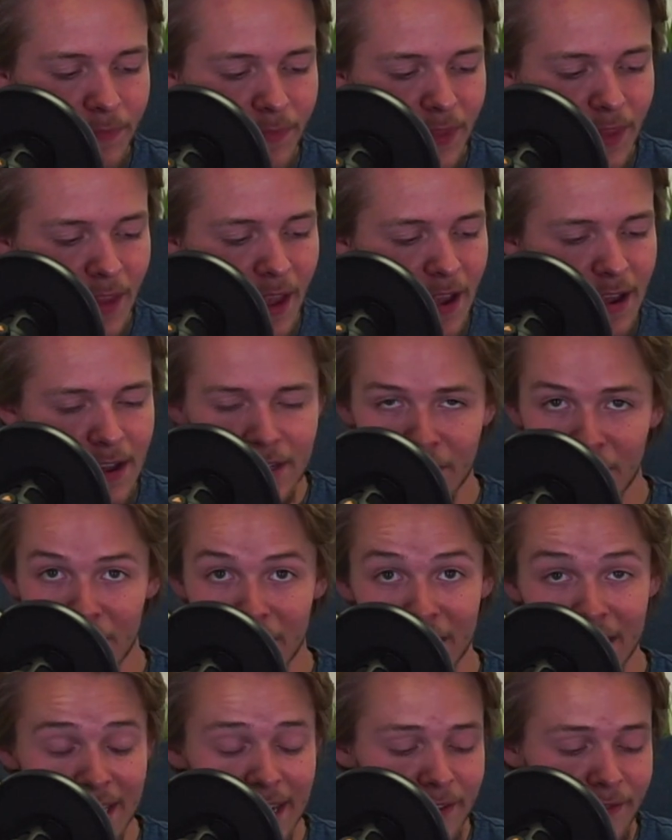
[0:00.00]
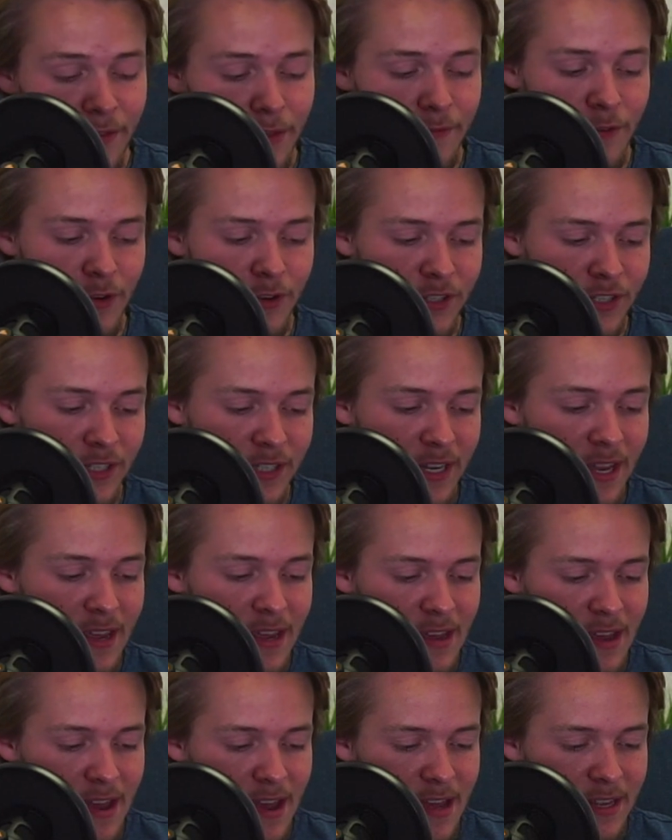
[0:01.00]
So the second half of the verse
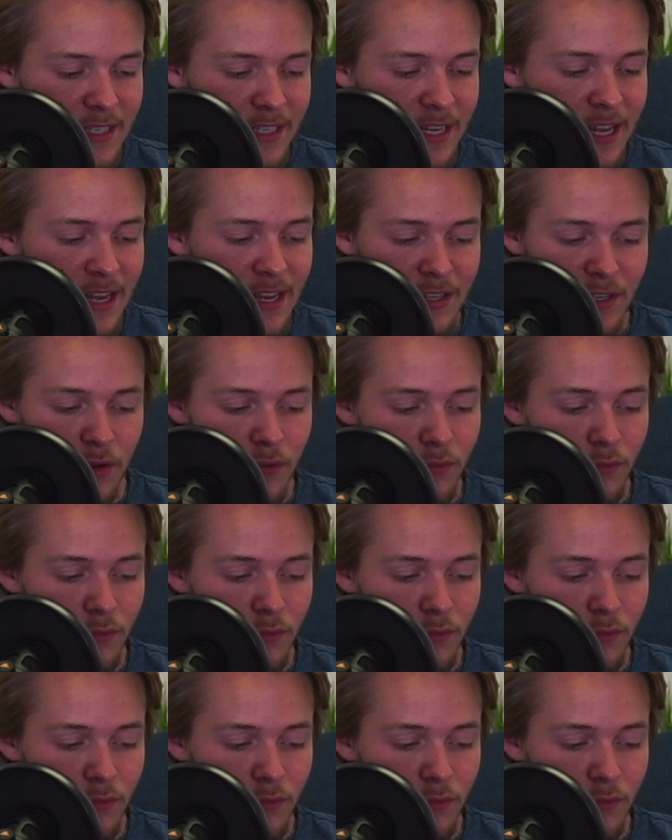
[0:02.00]
says,